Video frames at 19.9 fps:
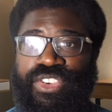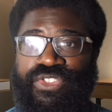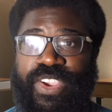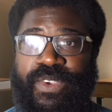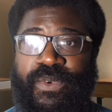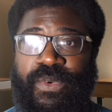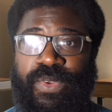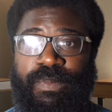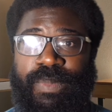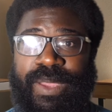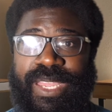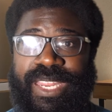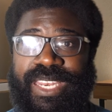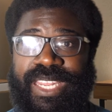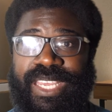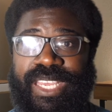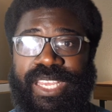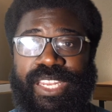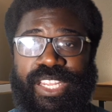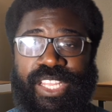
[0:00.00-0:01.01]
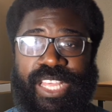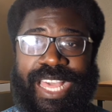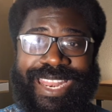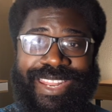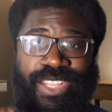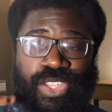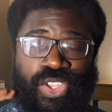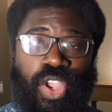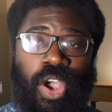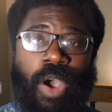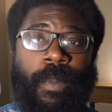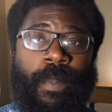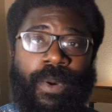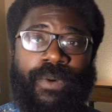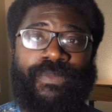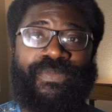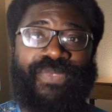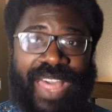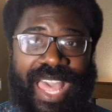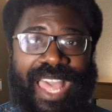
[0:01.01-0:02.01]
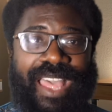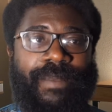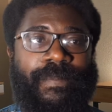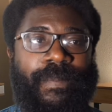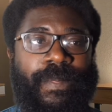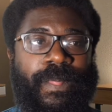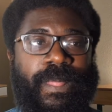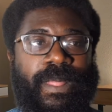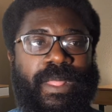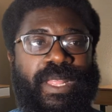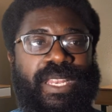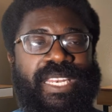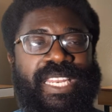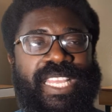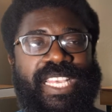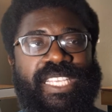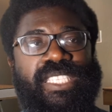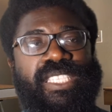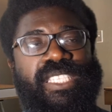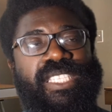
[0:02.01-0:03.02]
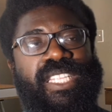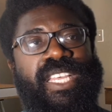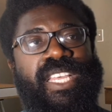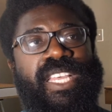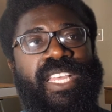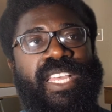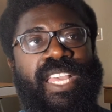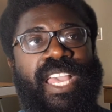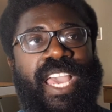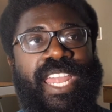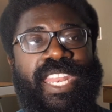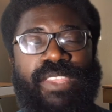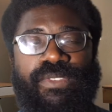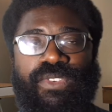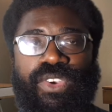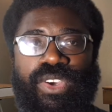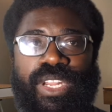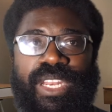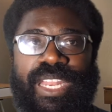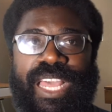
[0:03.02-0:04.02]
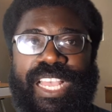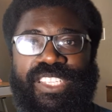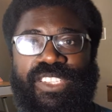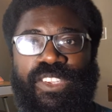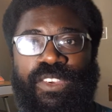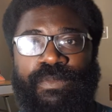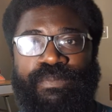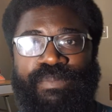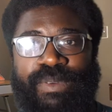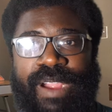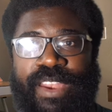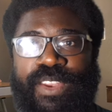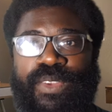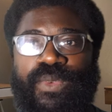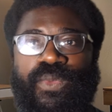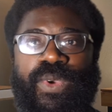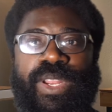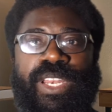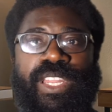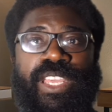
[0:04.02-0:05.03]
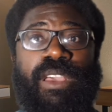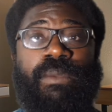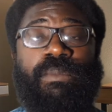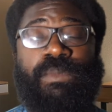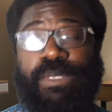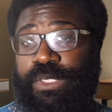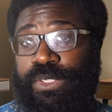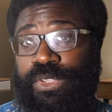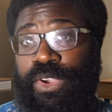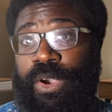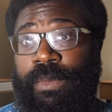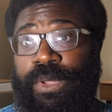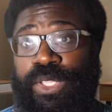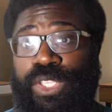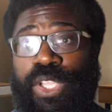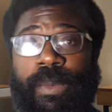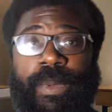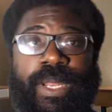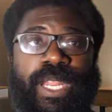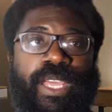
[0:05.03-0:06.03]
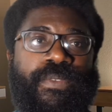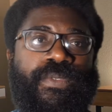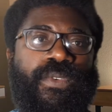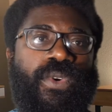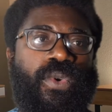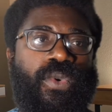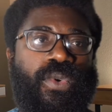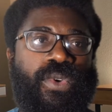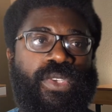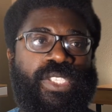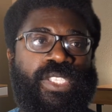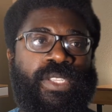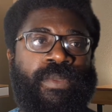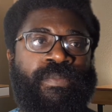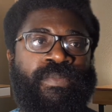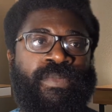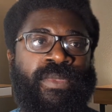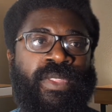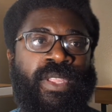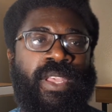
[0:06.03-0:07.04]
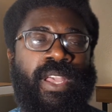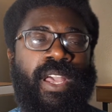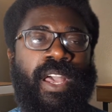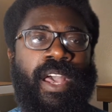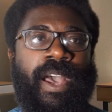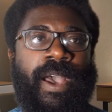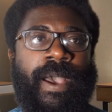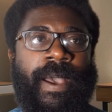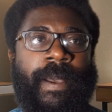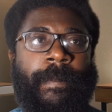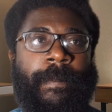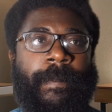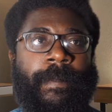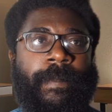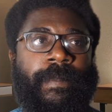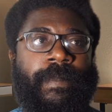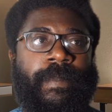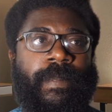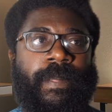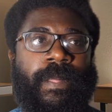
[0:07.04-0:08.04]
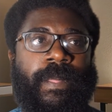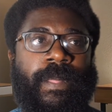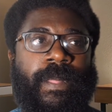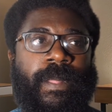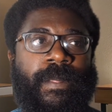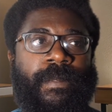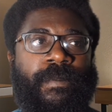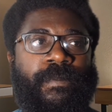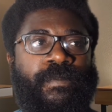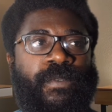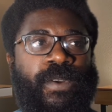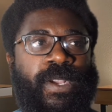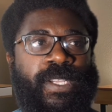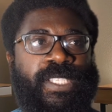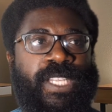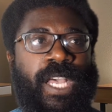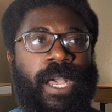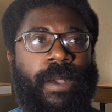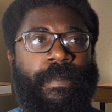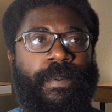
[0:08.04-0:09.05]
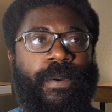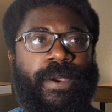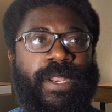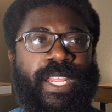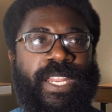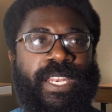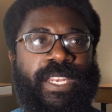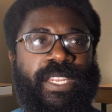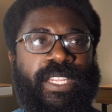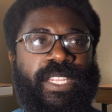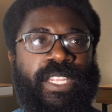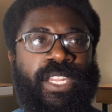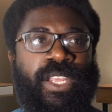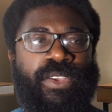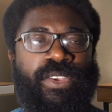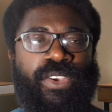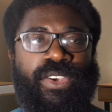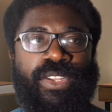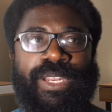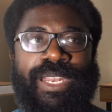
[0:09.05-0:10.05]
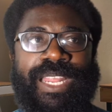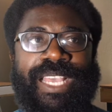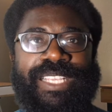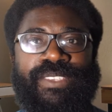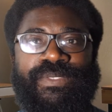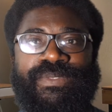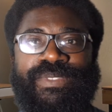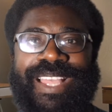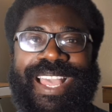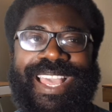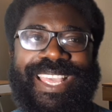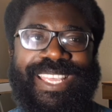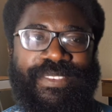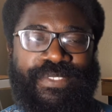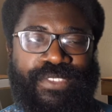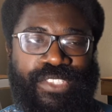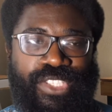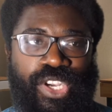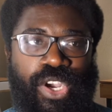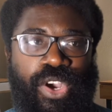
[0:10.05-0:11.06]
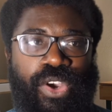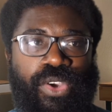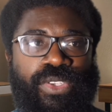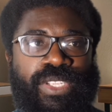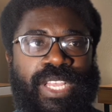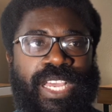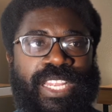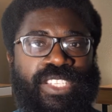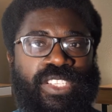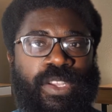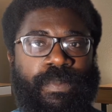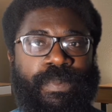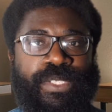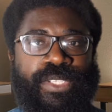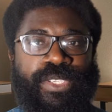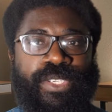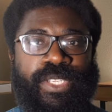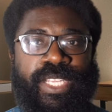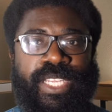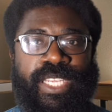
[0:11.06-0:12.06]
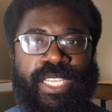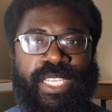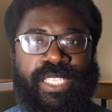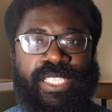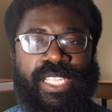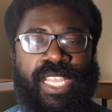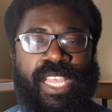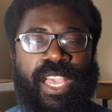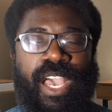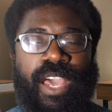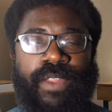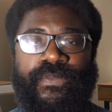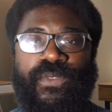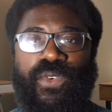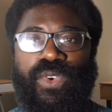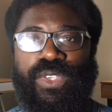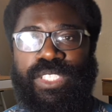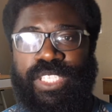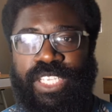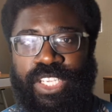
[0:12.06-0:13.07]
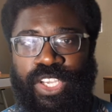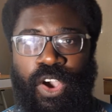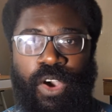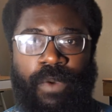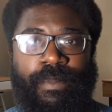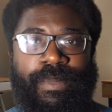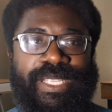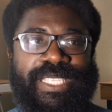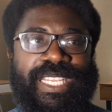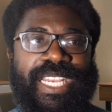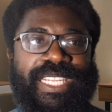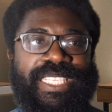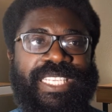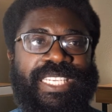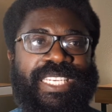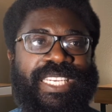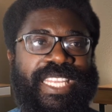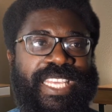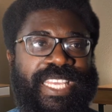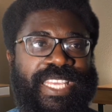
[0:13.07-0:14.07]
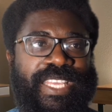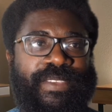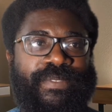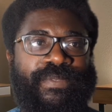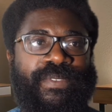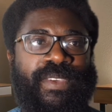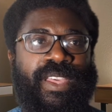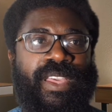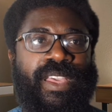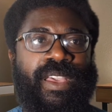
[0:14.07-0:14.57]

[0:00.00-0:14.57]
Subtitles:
Greenwood being at the top of that list. And then you've got the likes of Brandon Williams, Scott McTominay, of course, for example. And then, you know, you've got the likes of Taish Chong, who's had his opportunities. Unfortunately, Gomez had to leave.